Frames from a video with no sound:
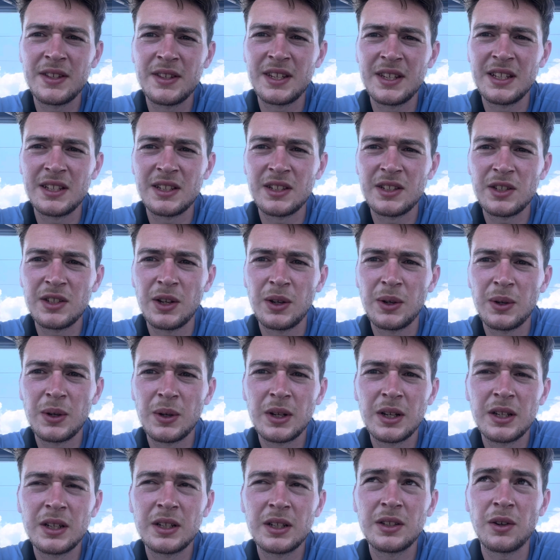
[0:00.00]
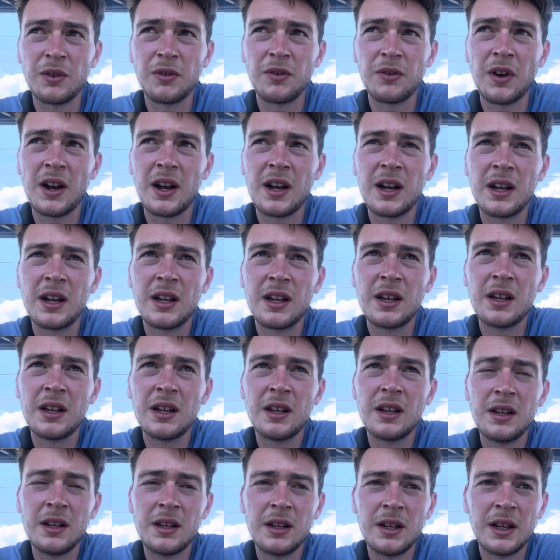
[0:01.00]
season 2 so far,
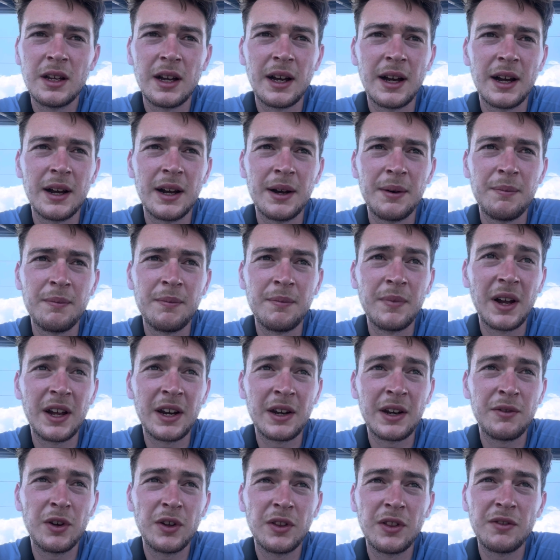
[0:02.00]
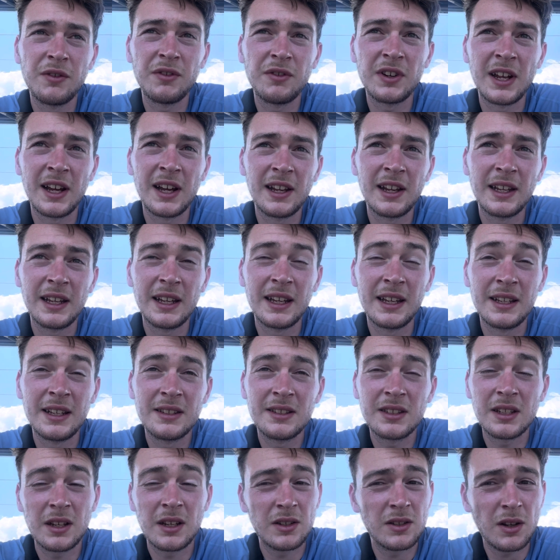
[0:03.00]
and the first finale
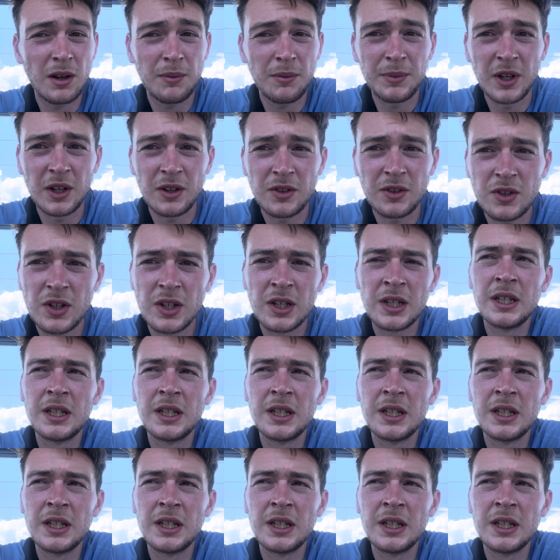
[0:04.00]
is top notch.